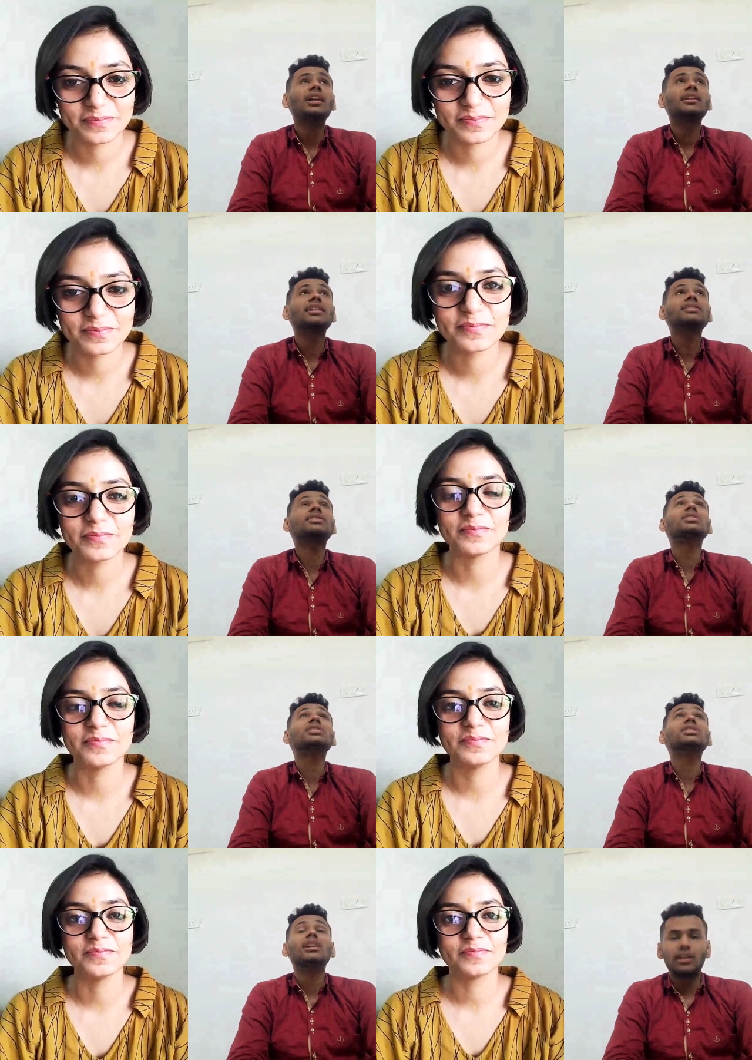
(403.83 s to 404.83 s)
Speaker 1: and there's
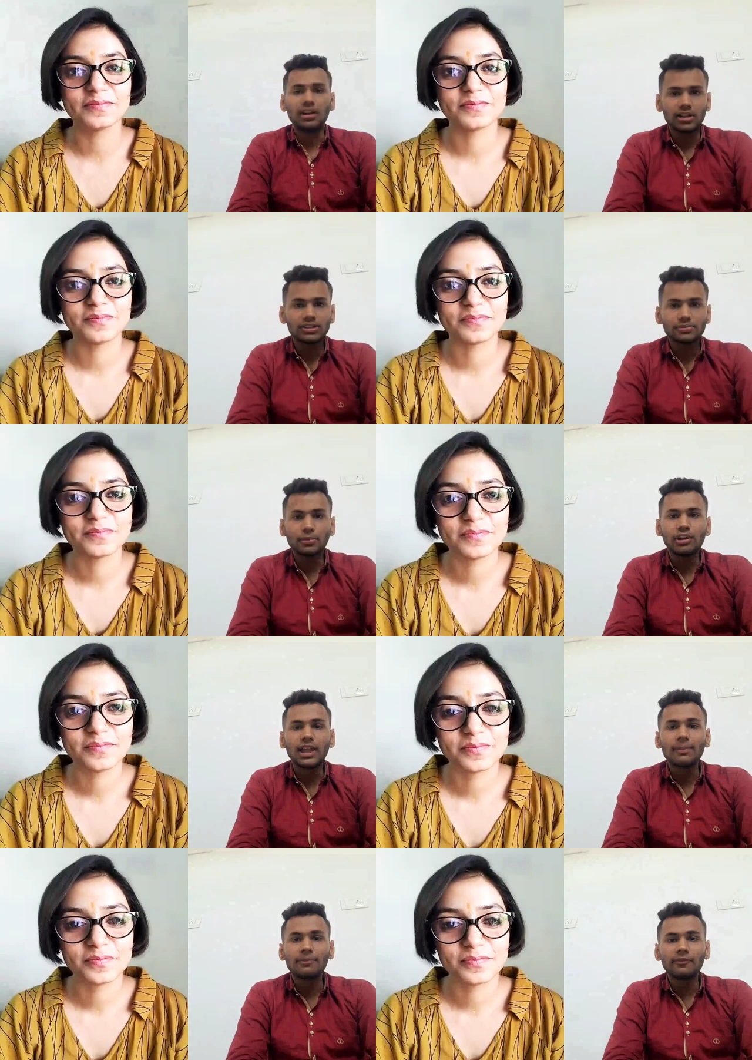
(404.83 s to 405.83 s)
a
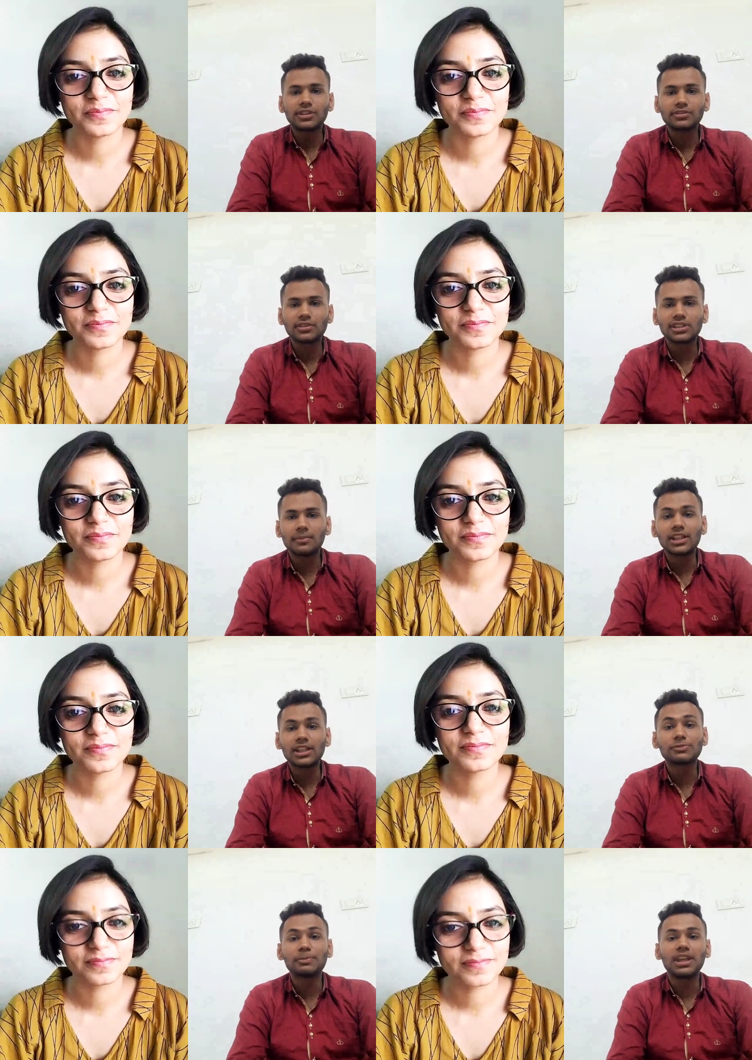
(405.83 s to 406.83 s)
small app which was
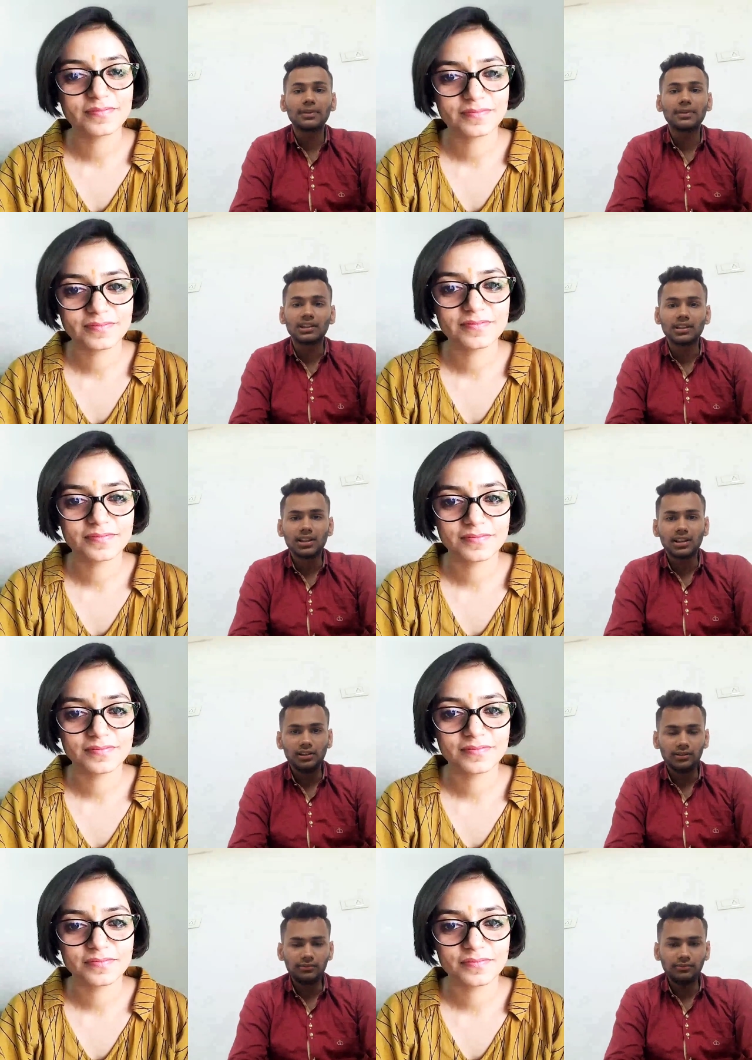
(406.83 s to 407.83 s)
named as SpeakPal.
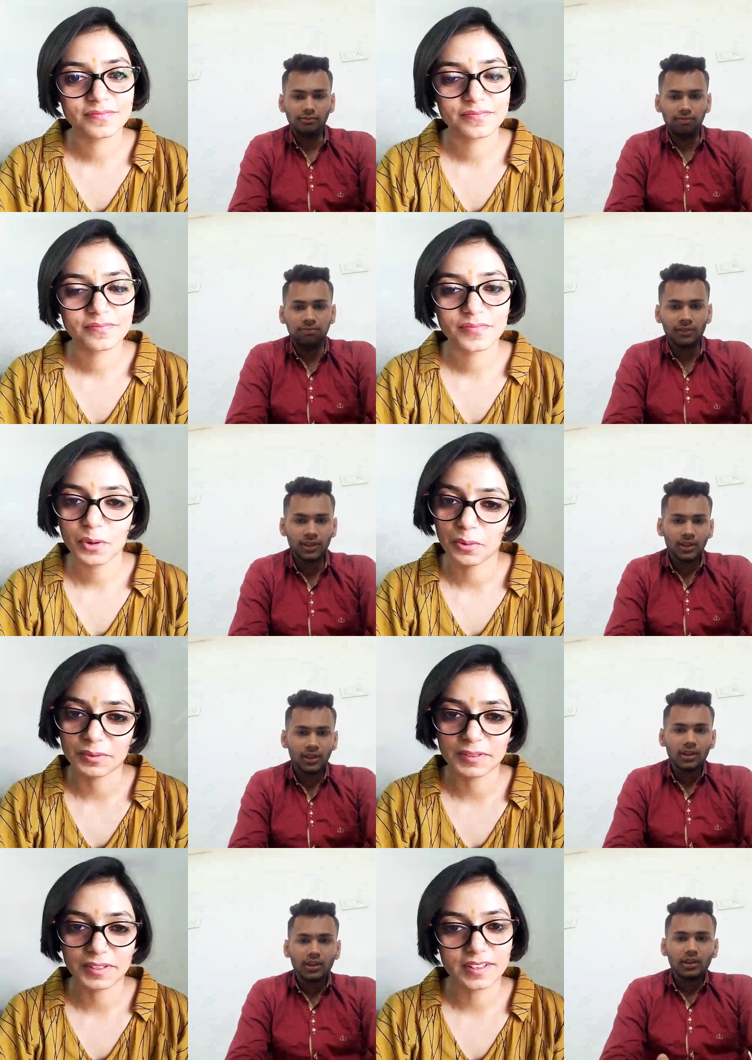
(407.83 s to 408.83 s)

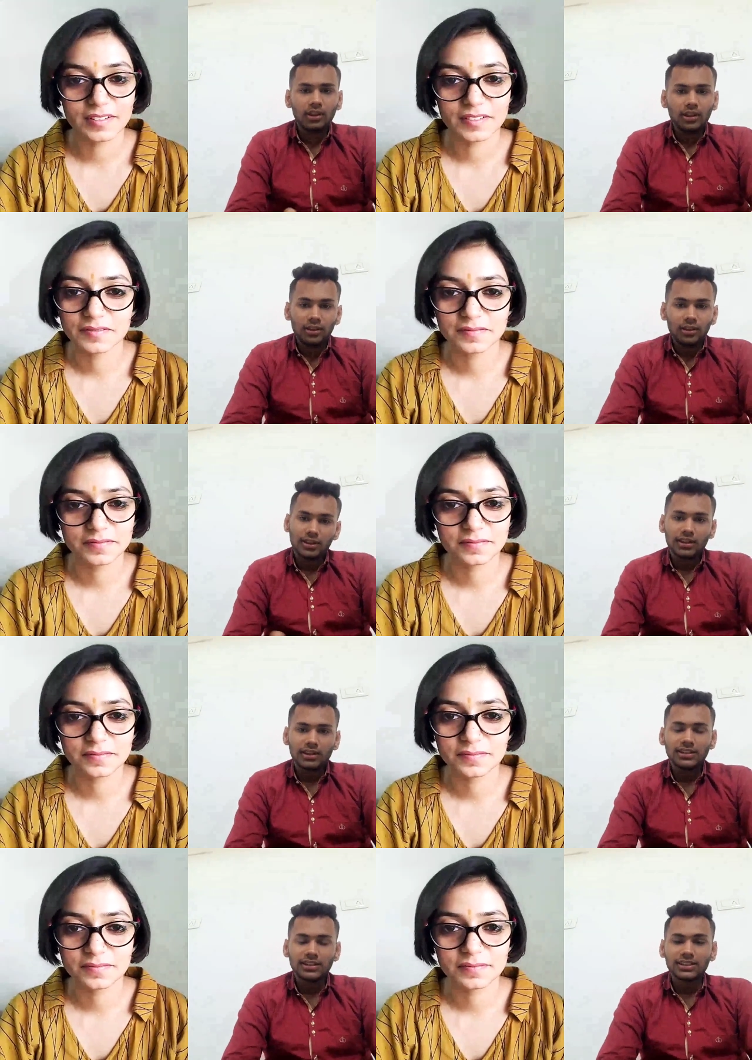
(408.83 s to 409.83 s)
Speaker 2: Okay.
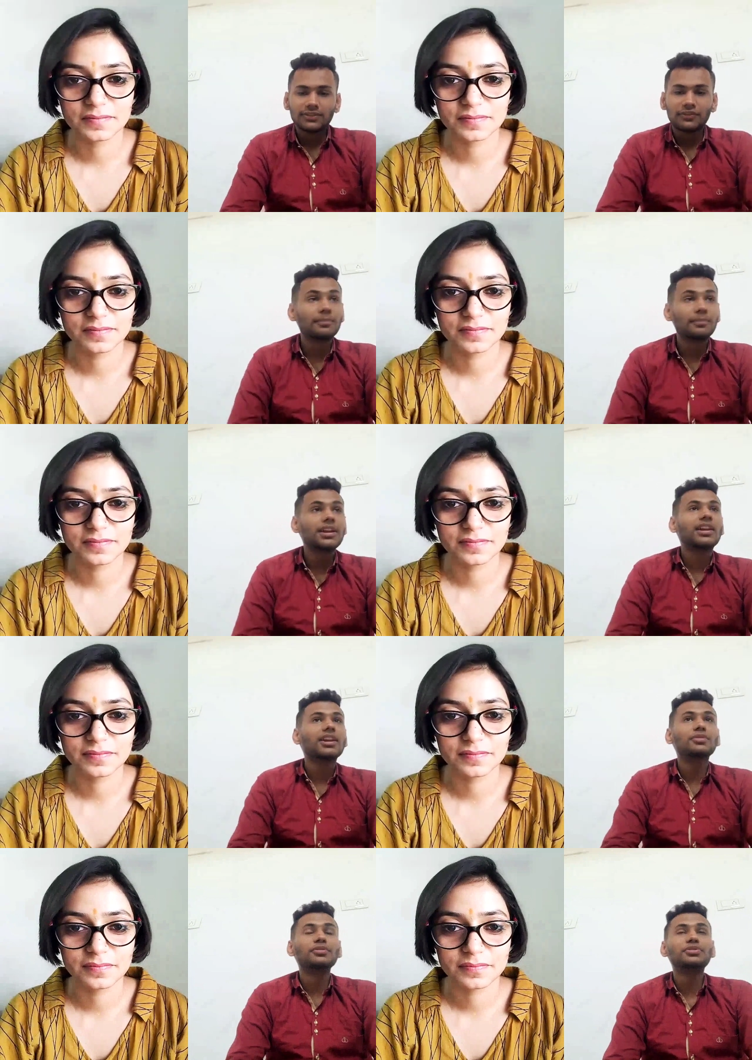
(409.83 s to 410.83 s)
Speaker 1: Yes, from there
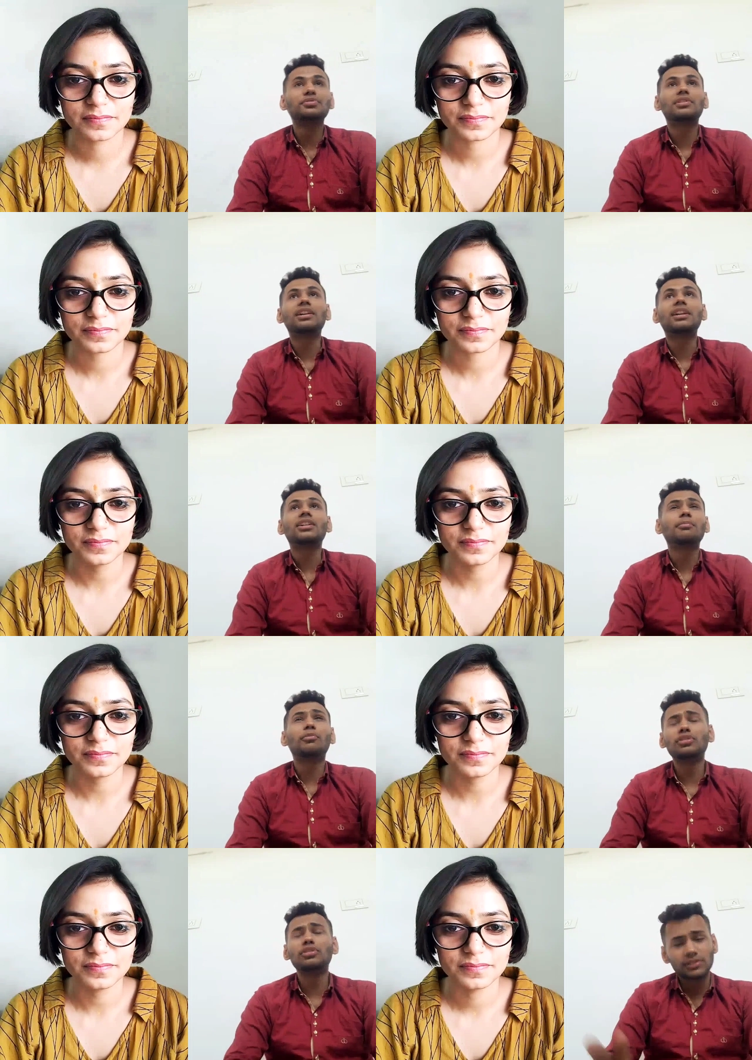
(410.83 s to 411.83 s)
I used to connect.
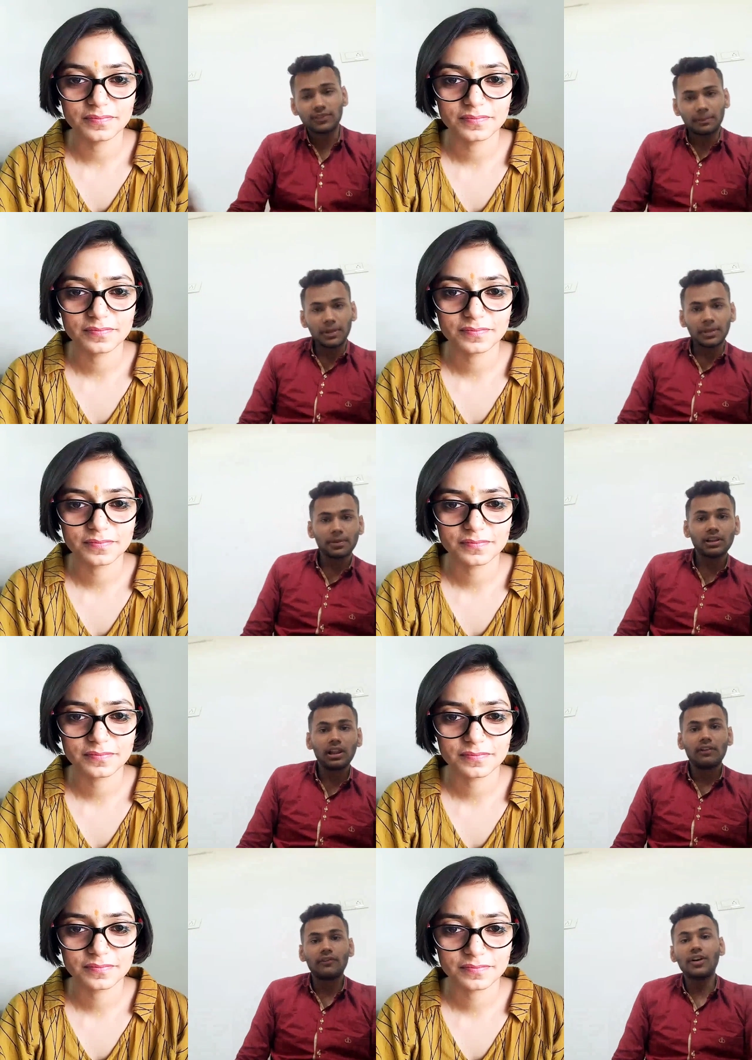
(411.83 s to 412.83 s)
Most of the
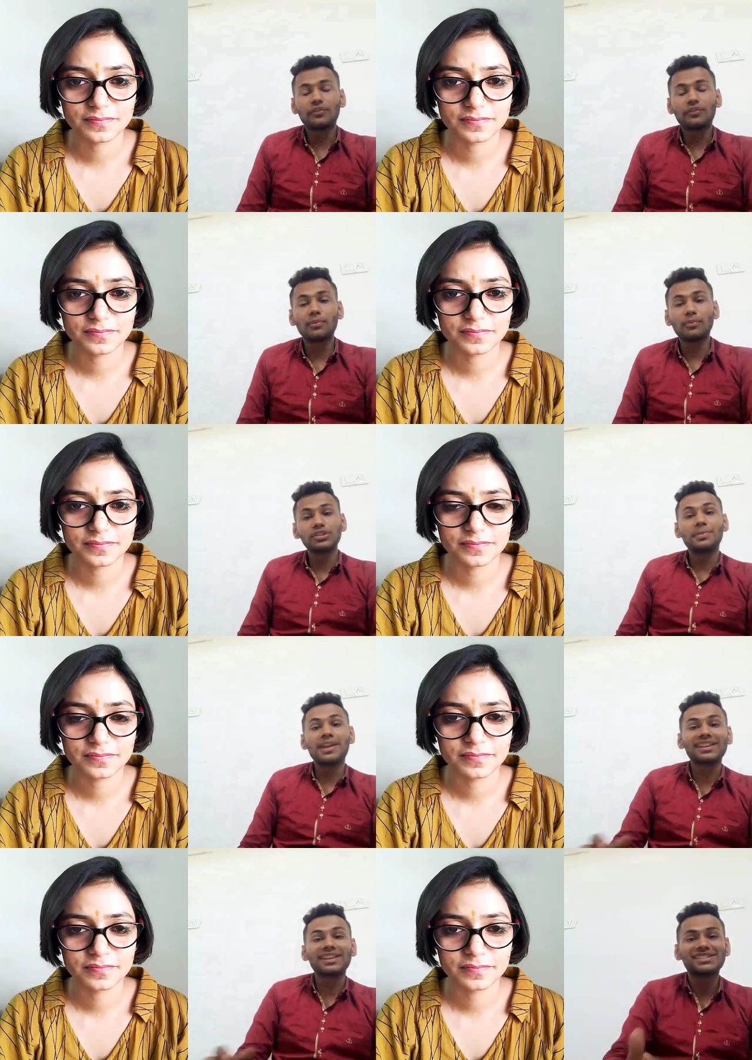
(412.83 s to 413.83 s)
people were from
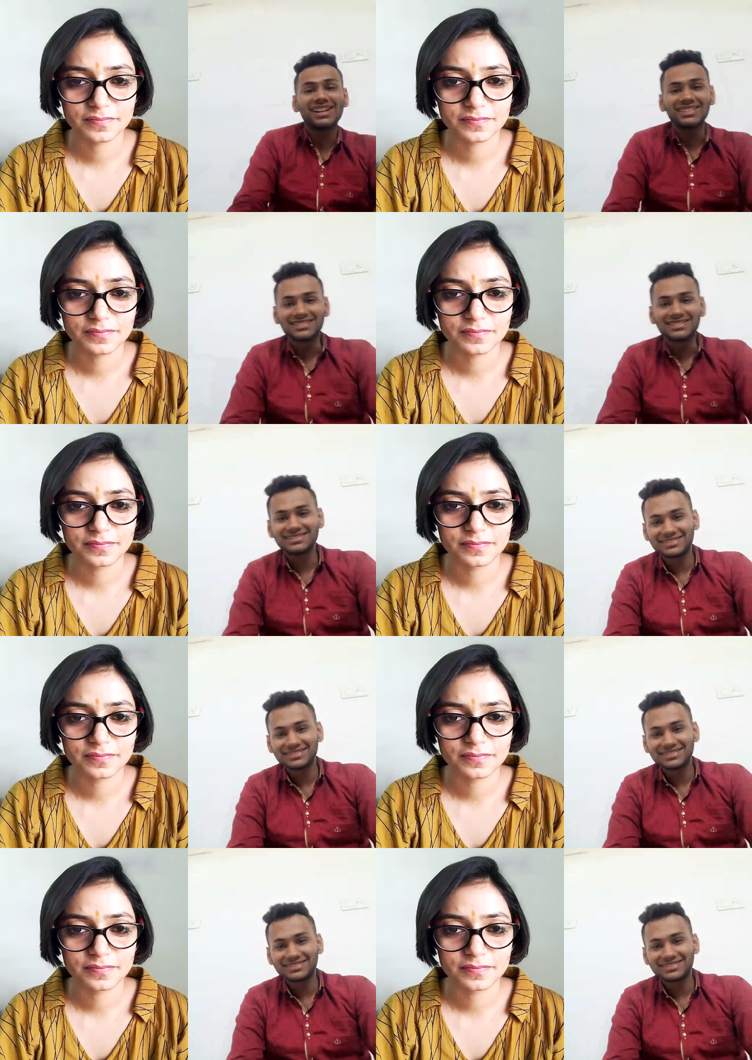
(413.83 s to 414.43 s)
Uzbekistan.